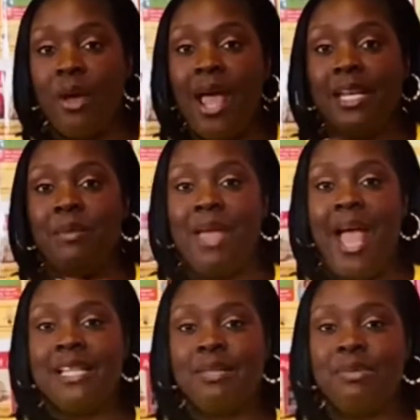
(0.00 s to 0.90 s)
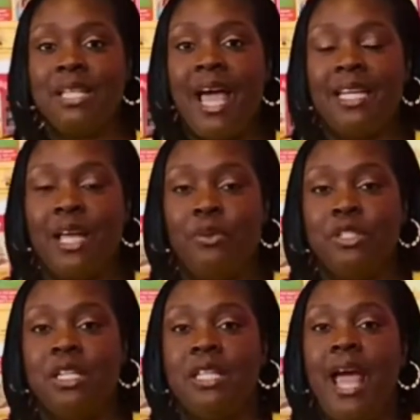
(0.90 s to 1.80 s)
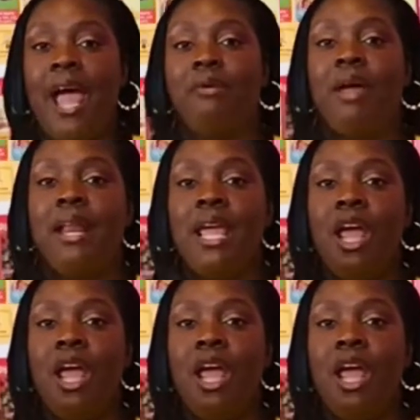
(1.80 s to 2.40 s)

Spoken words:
Let me add some sign language to that. Ready?